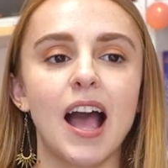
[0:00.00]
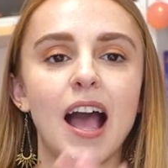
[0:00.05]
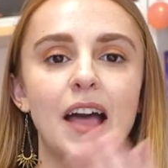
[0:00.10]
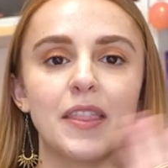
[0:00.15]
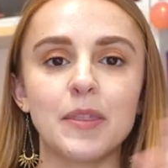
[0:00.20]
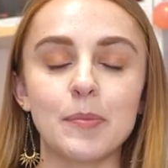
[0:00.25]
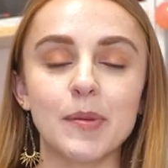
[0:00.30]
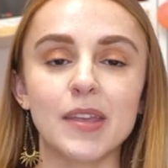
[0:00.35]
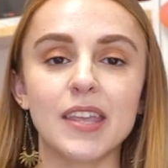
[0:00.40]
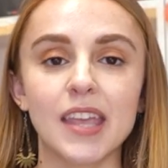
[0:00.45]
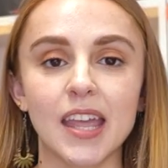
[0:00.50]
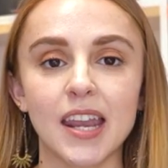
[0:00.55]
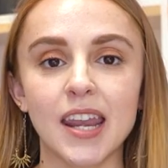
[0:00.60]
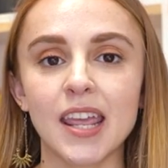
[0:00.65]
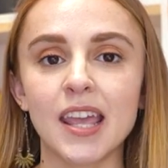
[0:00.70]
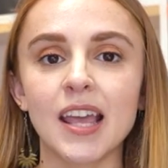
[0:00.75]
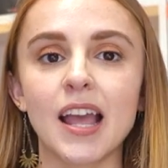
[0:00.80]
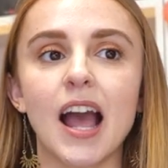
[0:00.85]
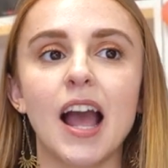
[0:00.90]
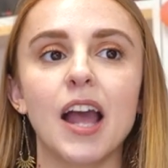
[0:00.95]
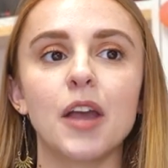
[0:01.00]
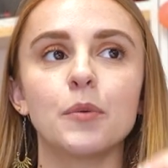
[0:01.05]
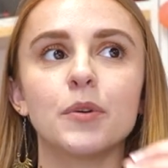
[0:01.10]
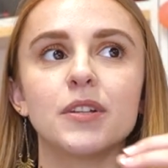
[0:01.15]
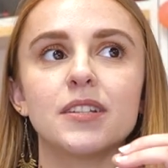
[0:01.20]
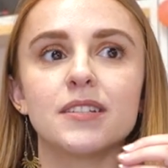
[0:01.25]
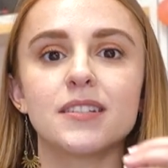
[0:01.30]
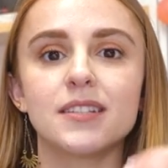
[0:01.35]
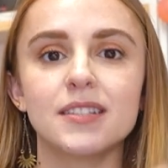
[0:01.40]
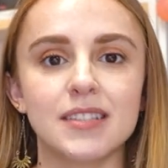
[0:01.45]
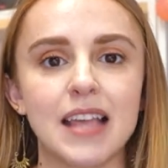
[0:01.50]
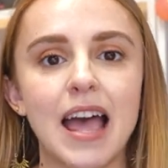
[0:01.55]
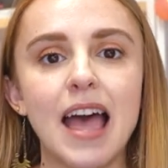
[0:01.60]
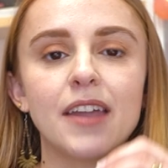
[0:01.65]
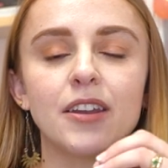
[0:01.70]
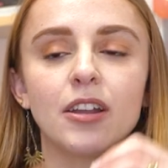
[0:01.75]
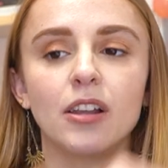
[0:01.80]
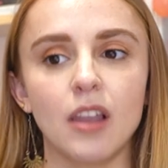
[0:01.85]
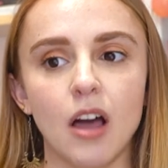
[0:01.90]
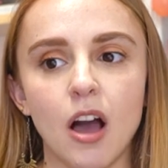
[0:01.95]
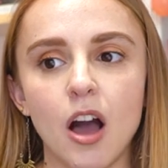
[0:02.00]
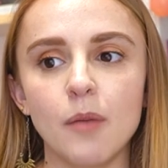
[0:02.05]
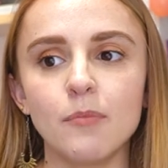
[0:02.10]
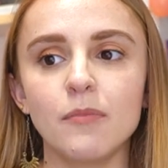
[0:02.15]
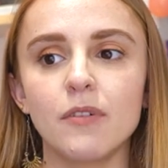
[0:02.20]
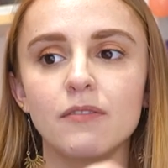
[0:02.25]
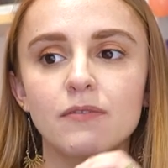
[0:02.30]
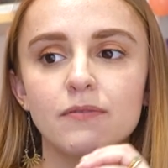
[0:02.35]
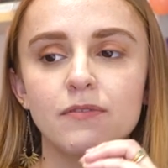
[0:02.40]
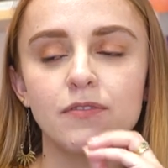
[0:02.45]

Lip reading: at the beginning, I would set an alarm